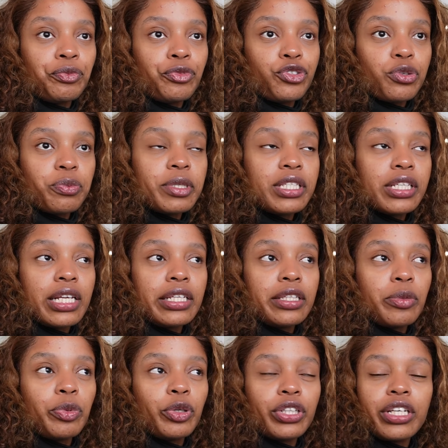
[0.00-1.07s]
So basically
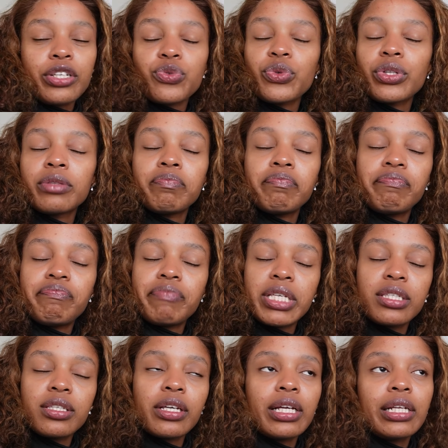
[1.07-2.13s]
the podcast will
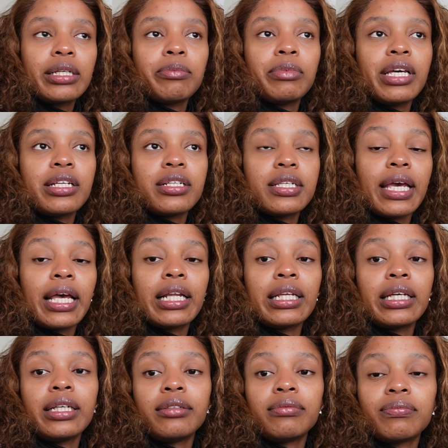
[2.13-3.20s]
basically be
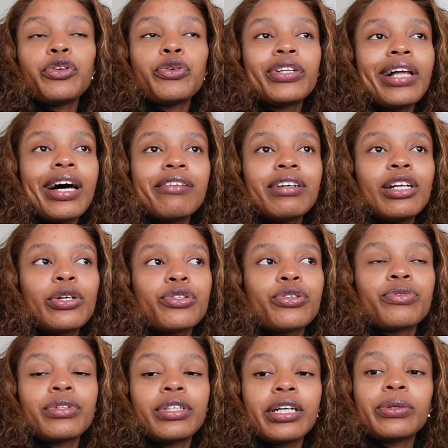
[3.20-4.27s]
entailing, it will have a lot
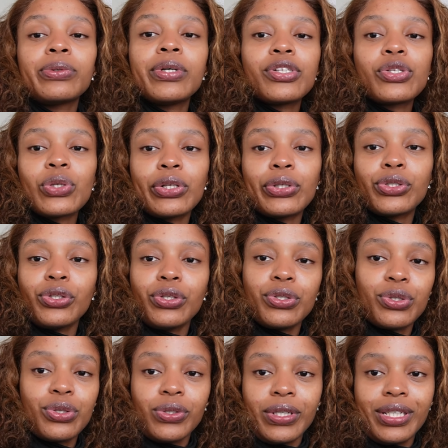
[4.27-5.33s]
of Udakuen
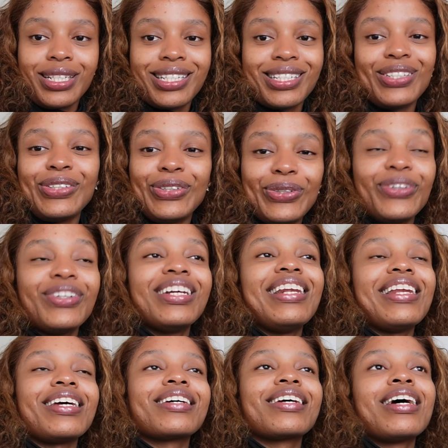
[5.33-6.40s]
solutions to it, you know,
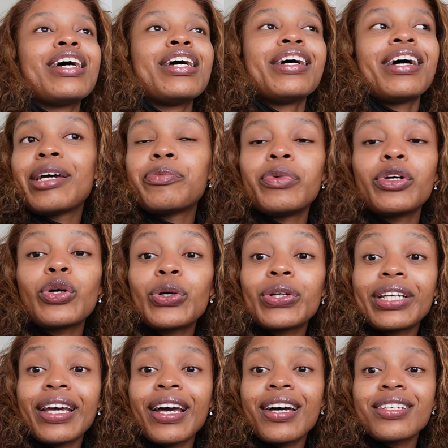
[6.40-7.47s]
like I bring
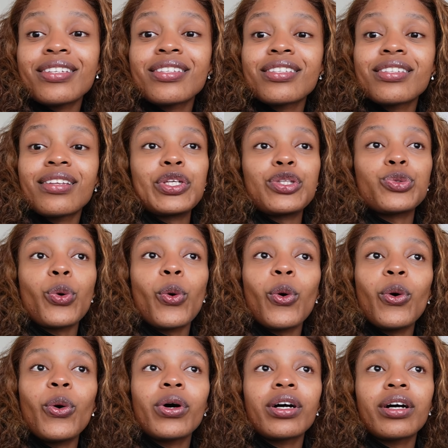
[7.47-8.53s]
on guests, we
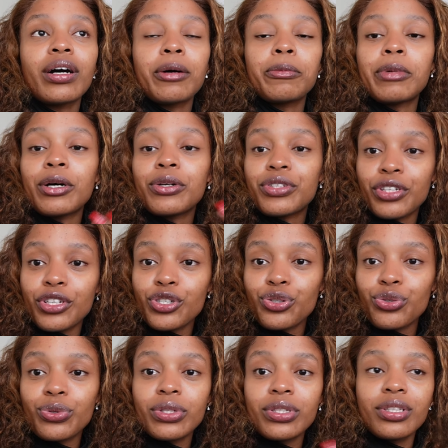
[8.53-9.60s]
talk about
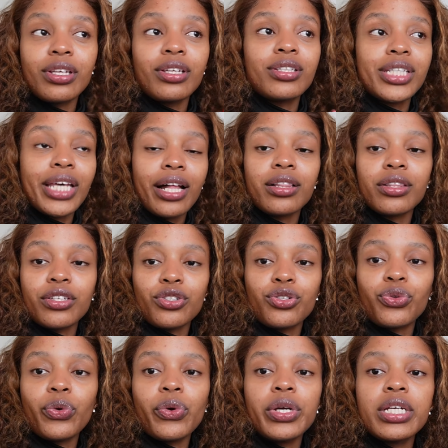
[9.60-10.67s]
issues, they tell their
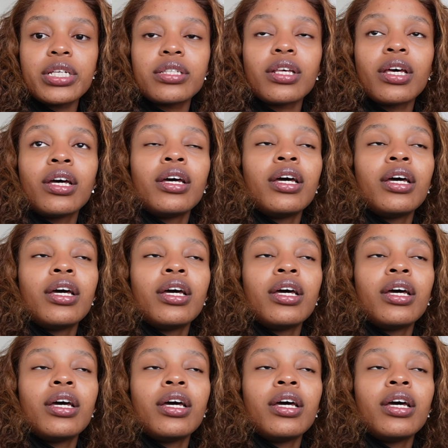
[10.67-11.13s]
stories.